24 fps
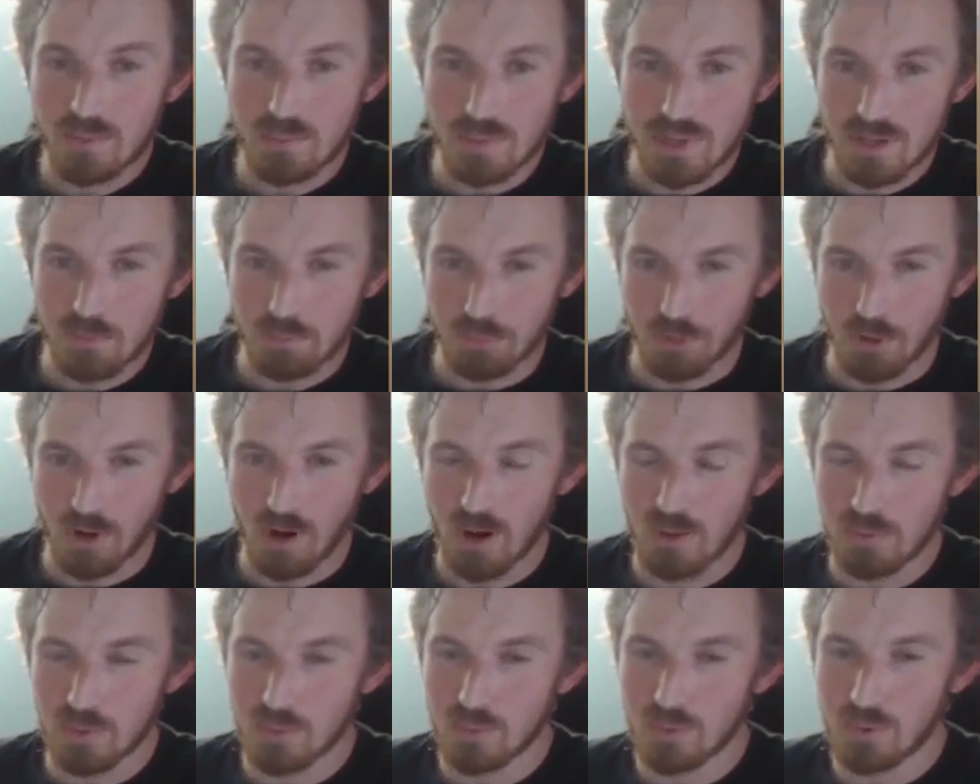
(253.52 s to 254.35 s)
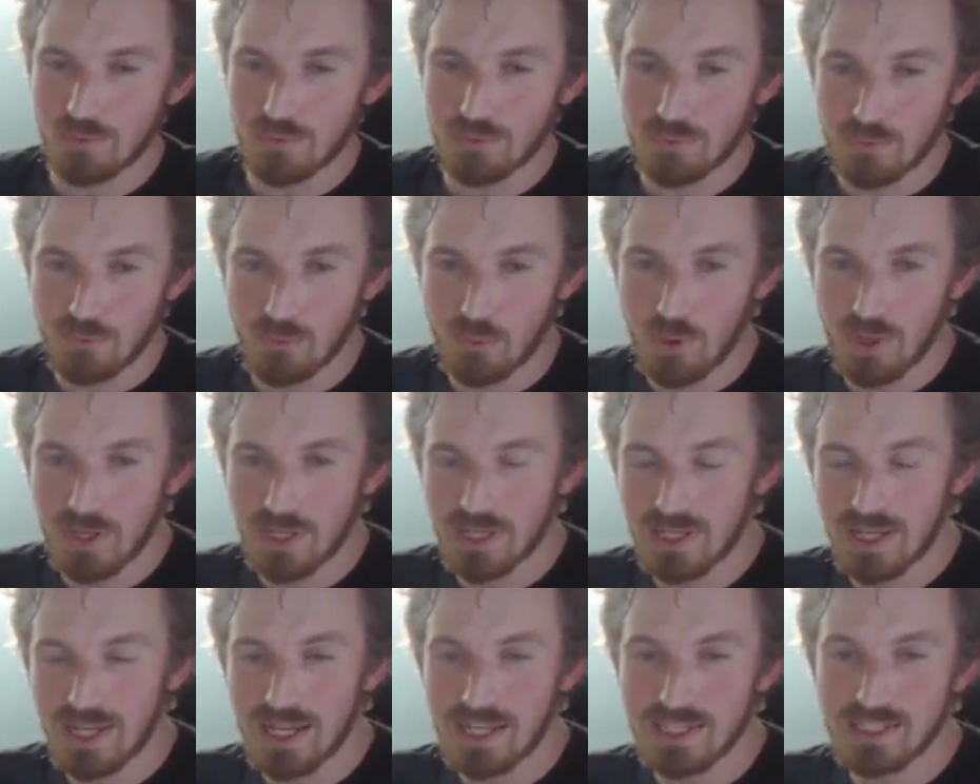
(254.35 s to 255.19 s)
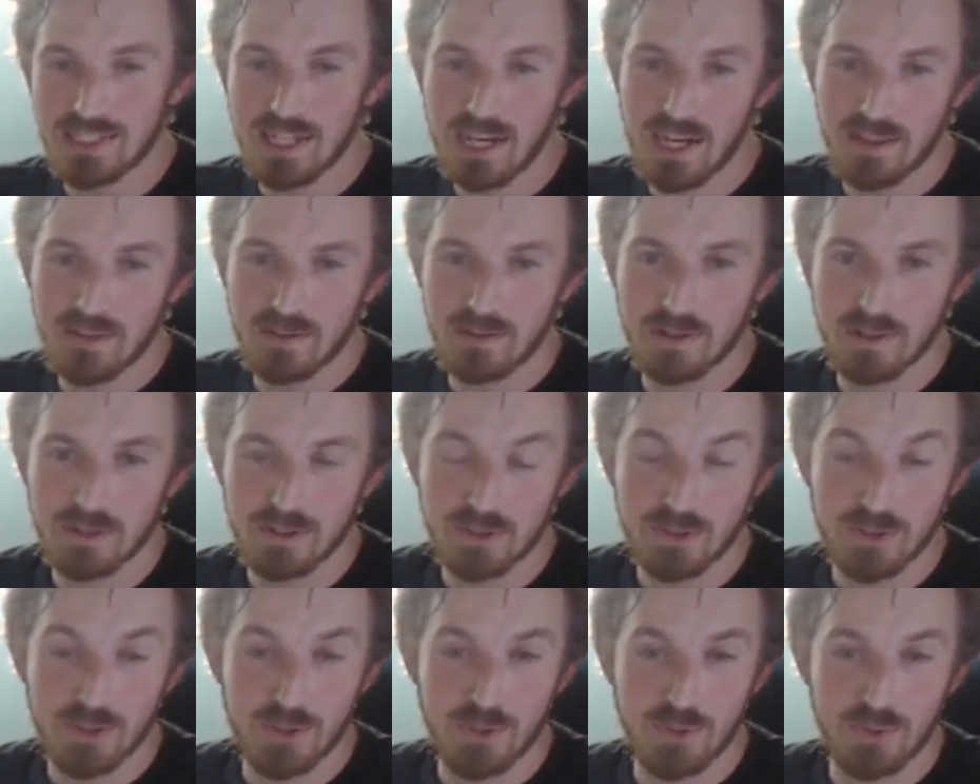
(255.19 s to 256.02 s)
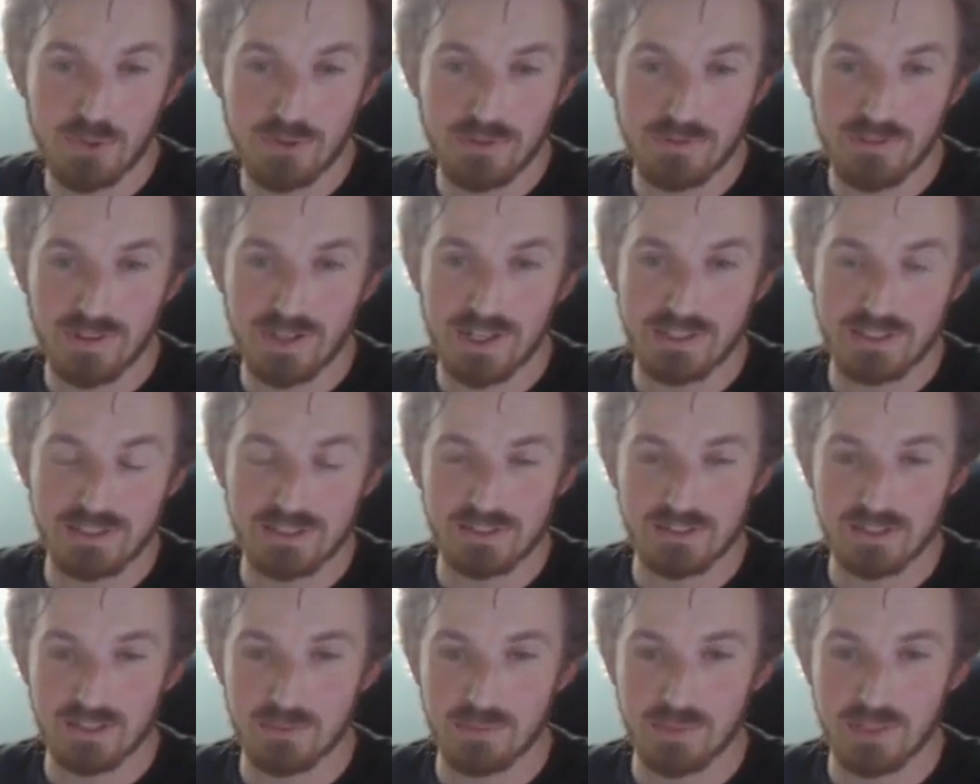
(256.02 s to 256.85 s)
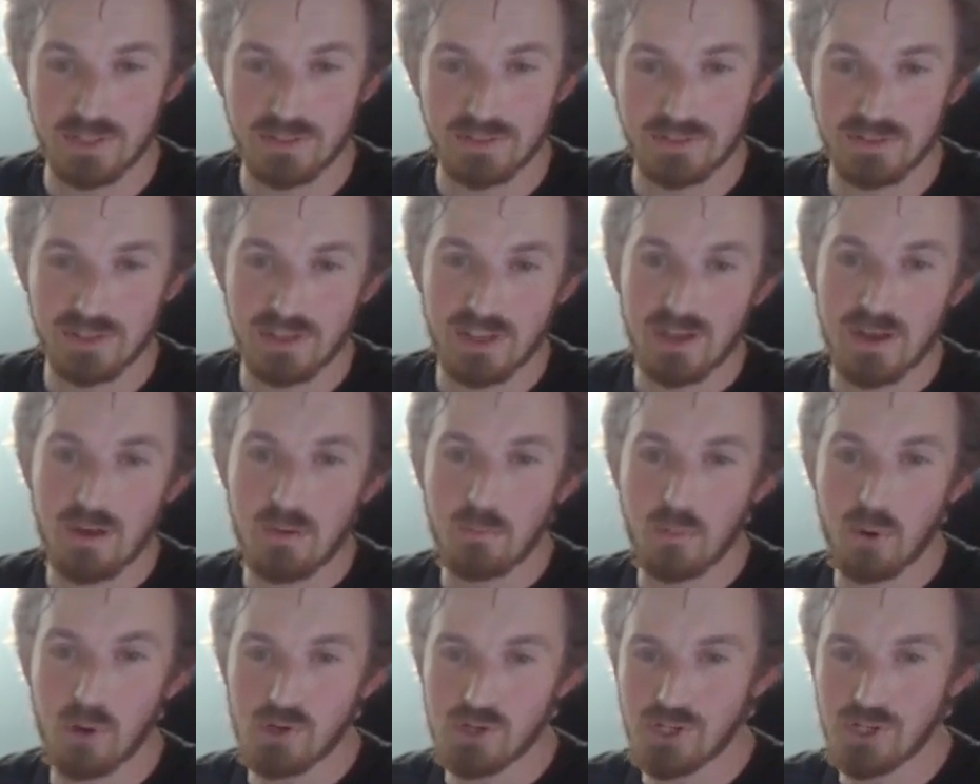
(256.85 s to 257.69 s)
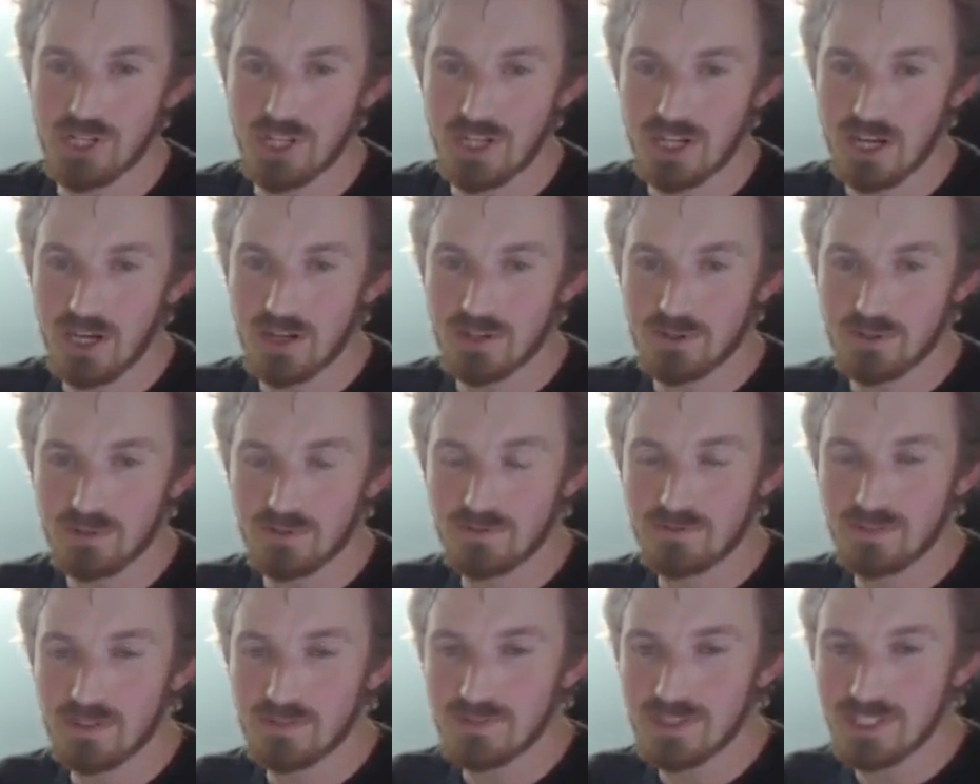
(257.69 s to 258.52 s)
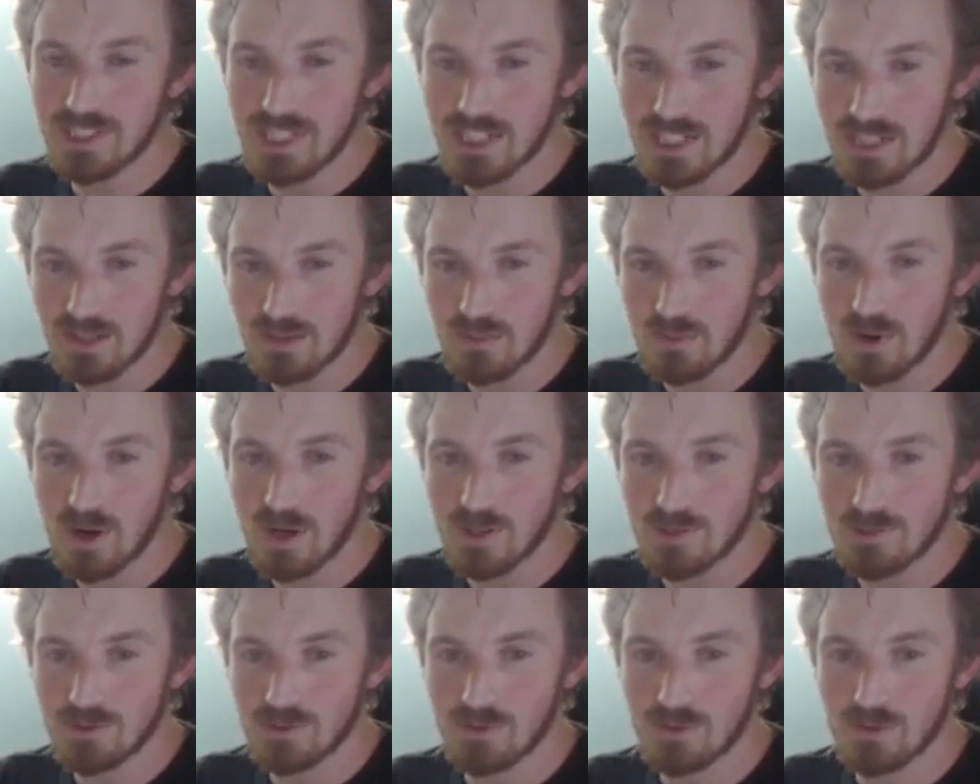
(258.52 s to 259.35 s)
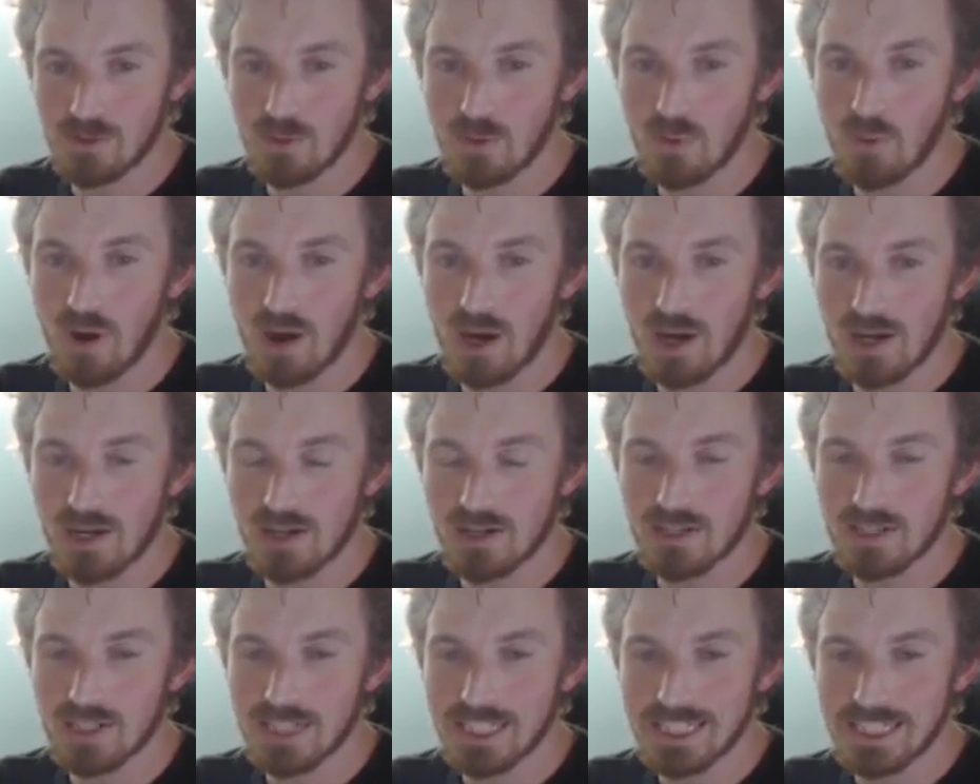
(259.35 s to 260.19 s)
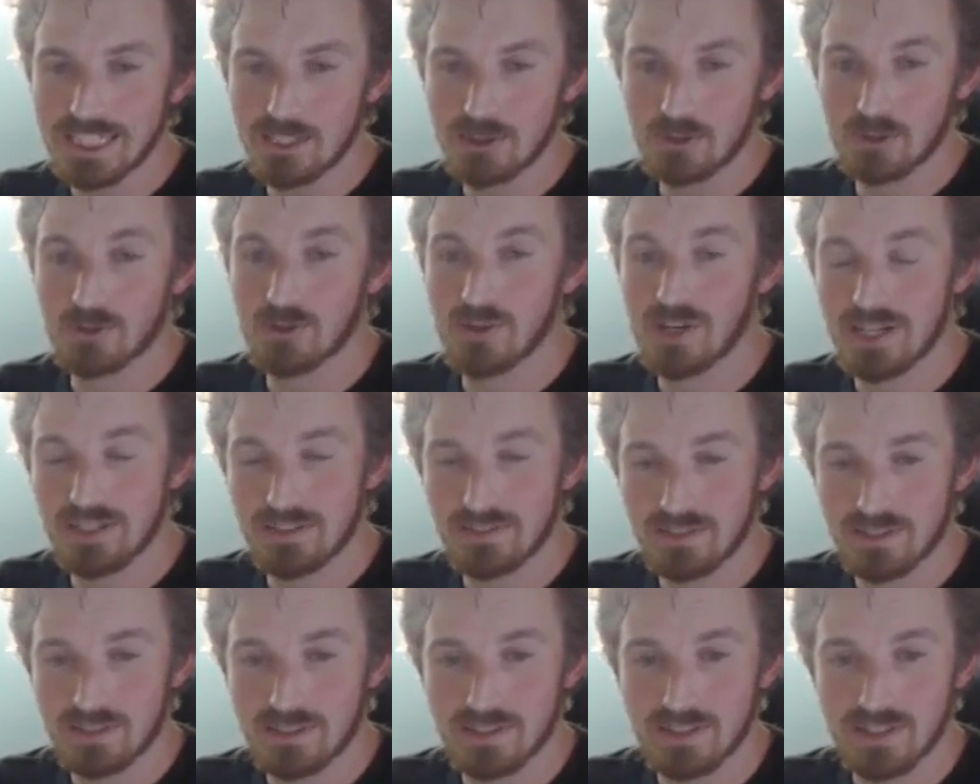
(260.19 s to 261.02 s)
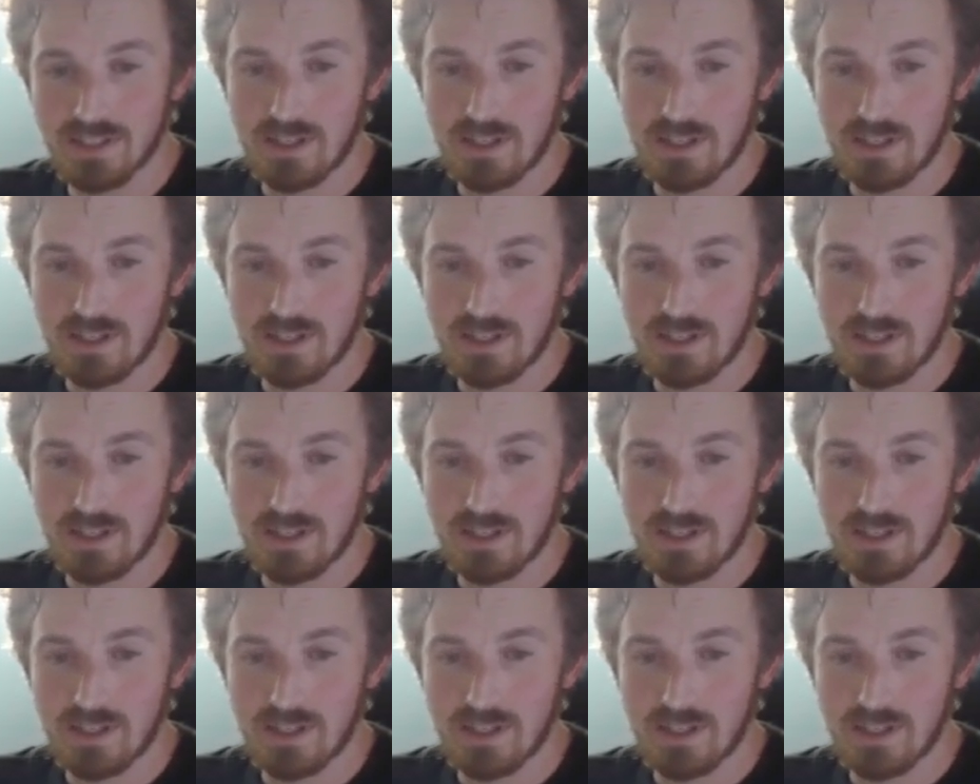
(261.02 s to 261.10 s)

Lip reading: big problem with running a tether to the flight system is pushing 150 kilowatts through wire is crazy.